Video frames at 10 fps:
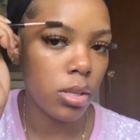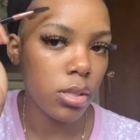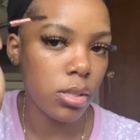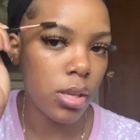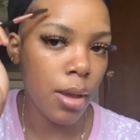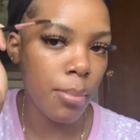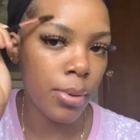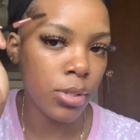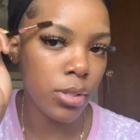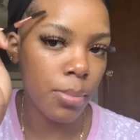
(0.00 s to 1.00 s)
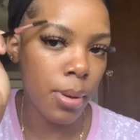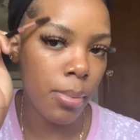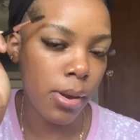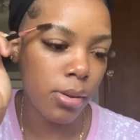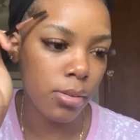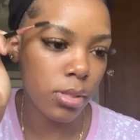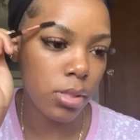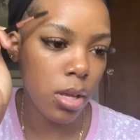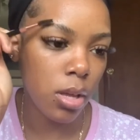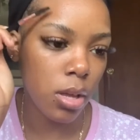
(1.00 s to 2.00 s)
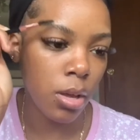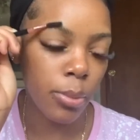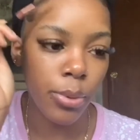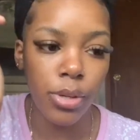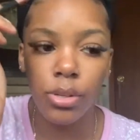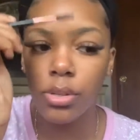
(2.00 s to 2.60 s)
See, I brush up my brows upward,